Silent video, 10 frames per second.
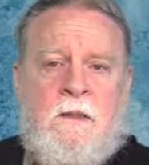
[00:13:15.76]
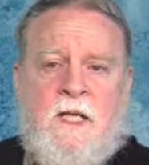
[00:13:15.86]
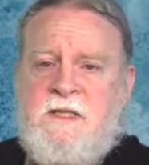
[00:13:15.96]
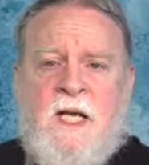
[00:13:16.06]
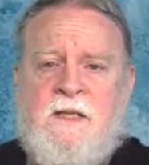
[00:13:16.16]

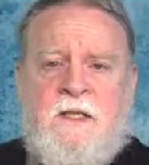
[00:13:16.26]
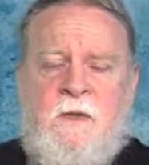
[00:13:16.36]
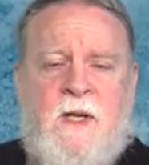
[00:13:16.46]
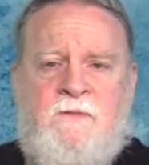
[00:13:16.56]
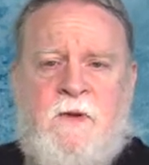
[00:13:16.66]
It's not that they
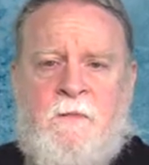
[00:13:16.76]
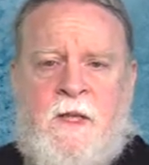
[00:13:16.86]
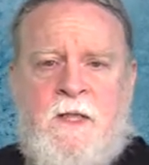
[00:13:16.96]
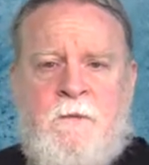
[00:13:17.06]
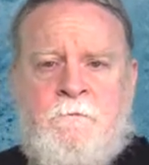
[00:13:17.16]
don't have the
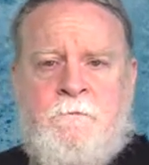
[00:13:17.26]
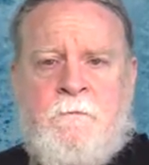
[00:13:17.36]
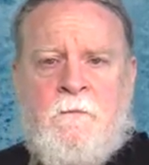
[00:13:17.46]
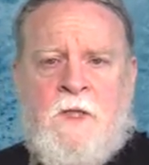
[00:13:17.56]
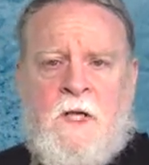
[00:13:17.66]
money.
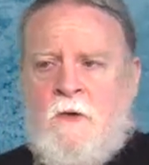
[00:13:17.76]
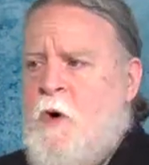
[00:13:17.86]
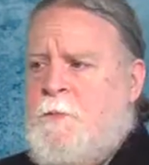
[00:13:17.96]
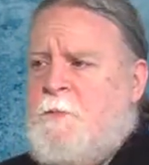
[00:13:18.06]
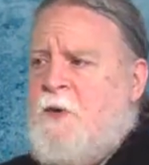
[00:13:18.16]

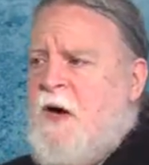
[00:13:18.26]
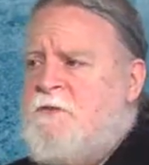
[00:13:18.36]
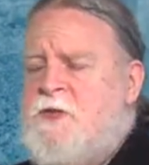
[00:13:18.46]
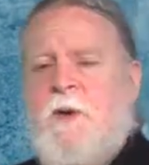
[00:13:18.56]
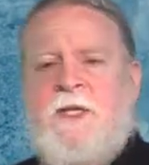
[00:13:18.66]
Corporate
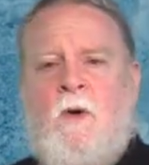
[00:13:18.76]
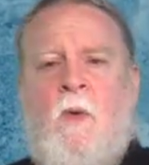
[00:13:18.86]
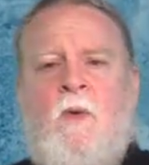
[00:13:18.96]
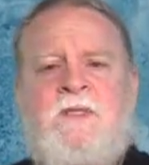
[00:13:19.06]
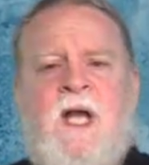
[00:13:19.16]
profits are at an
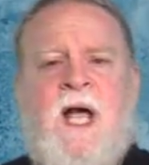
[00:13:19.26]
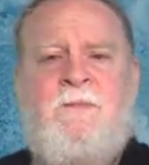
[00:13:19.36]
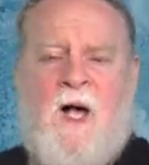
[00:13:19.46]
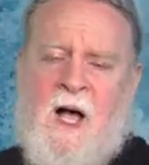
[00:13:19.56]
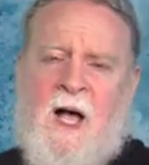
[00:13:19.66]

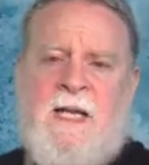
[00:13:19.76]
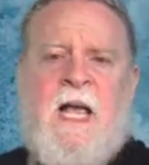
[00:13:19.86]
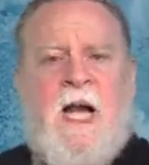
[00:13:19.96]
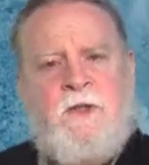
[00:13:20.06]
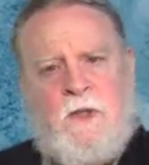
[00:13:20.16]
all-time high,
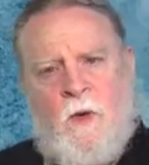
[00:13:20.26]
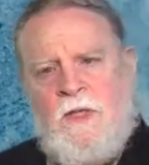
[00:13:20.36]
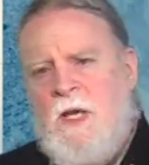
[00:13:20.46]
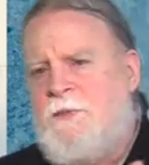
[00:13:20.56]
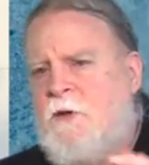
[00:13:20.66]
and they're
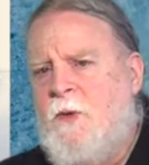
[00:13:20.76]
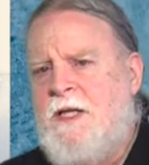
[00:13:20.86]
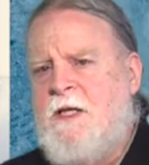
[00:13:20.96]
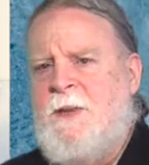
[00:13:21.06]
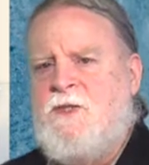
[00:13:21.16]
going up at a
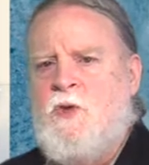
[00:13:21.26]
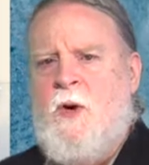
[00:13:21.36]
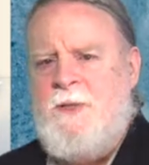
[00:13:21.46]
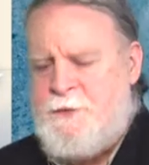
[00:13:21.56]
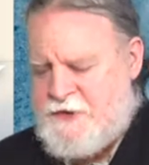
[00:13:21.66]
rate of about
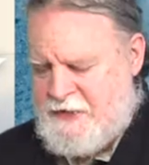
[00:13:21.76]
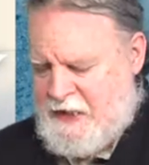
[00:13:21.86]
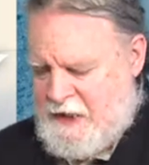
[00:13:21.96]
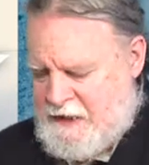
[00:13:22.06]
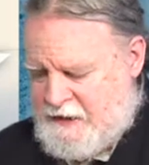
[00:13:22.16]
twenty
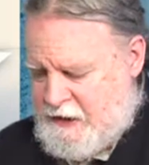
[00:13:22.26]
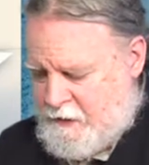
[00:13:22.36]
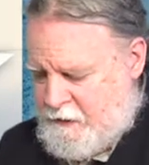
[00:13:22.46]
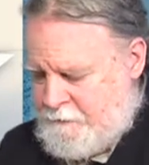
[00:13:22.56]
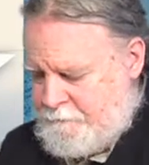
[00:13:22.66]
percent a
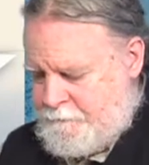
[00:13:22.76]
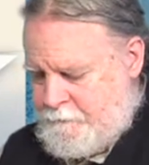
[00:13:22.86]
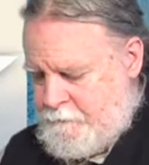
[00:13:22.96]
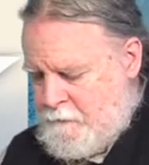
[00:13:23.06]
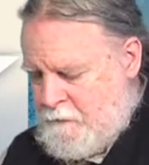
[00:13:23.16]
year.
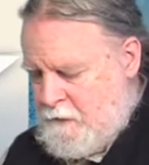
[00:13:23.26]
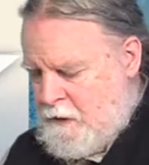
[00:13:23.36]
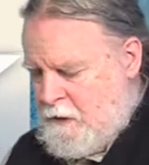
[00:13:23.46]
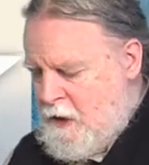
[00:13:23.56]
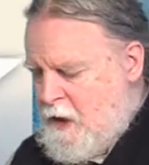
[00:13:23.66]

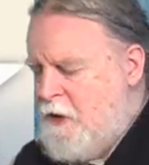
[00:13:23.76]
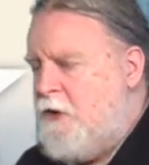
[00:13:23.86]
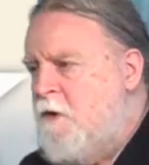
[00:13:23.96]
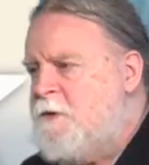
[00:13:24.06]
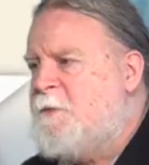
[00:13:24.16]

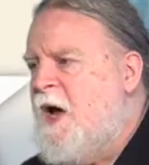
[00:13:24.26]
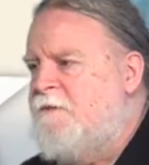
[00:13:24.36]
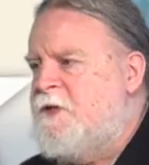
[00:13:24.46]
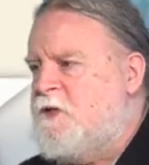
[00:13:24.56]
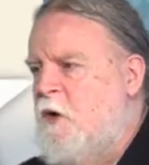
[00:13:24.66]
Those
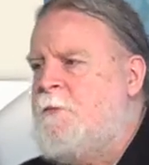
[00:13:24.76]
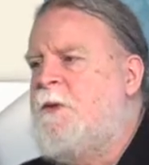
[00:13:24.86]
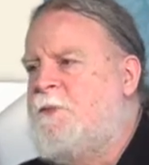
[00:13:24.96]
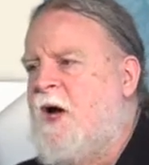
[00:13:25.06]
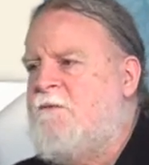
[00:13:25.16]
profits,
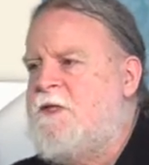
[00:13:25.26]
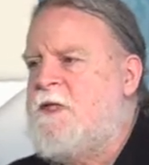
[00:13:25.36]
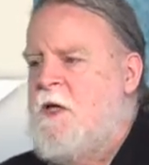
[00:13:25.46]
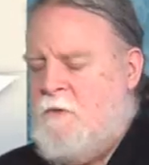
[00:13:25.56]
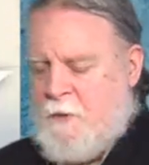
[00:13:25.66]
corporate
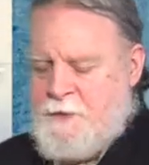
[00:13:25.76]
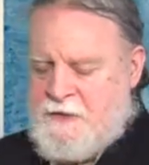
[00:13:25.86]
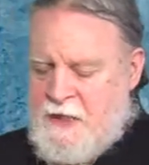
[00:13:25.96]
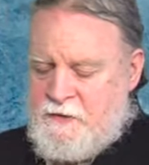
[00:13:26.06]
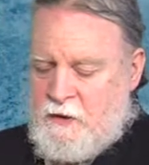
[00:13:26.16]
profits,
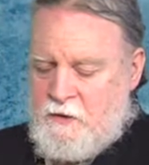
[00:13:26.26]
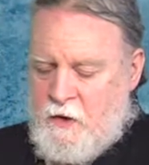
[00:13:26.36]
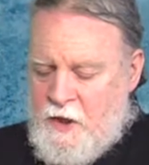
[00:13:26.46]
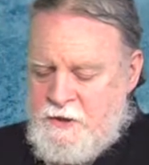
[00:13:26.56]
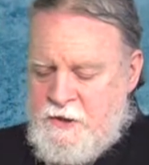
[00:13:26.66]
represent the
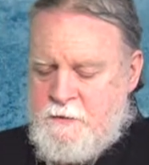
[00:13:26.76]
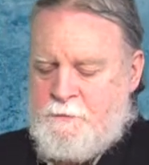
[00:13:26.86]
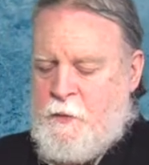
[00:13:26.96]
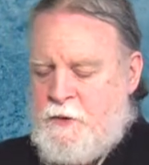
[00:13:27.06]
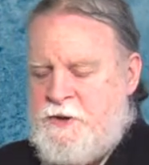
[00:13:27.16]

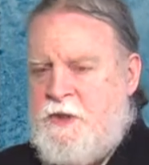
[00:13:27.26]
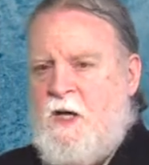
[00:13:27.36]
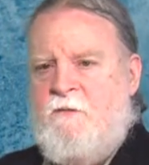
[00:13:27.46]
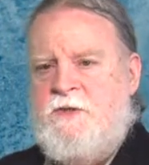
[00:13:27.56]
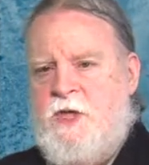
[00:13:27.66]
largest portion
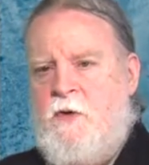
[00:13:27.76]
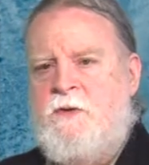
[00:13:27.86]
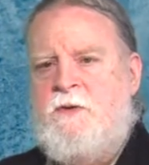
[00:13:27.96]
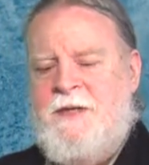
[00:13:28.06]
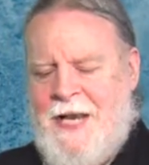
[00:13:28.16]
of the
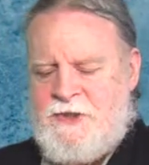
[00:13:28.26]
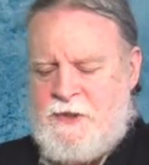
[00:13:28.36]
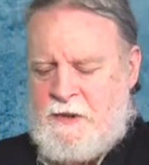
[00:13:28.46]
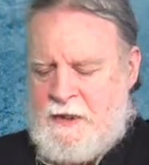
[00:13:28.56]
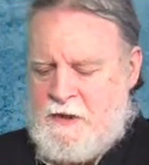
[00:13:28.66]
total
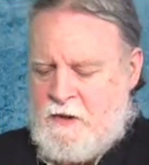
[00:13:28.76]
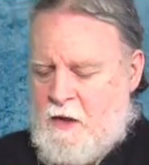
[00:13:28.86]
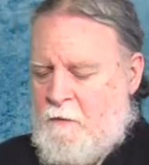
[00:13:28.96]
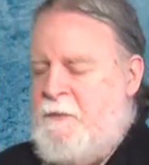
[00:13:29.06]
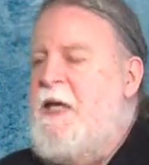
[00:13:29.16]
national
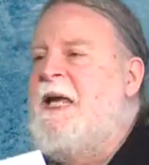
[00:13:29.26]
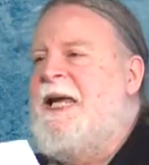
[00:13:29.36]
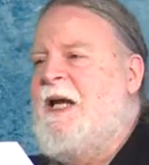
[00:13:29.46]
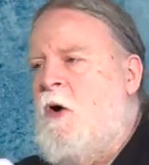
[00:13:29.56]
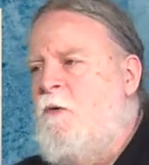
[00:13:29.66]
income
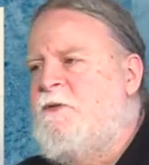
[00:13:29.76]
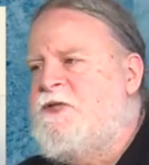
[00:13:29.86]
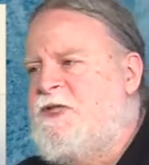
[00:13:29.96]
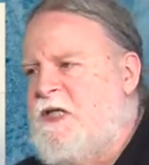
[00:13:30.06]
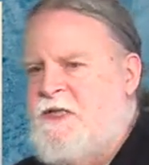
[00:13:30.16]
in over
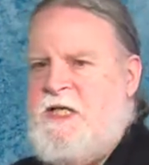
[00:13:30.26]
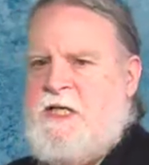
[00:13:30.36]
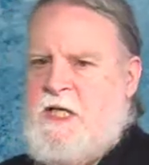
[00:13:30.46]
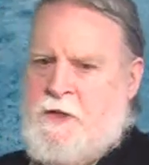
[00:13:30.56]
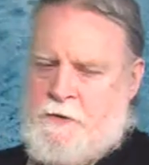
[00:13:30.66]
sixty
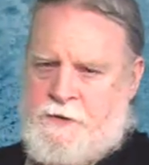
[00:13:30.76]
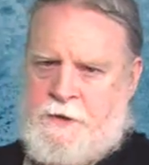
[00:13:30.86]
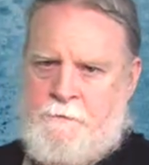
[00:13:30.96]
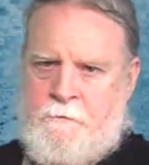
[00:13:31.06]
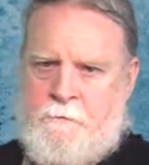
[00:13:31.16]
years.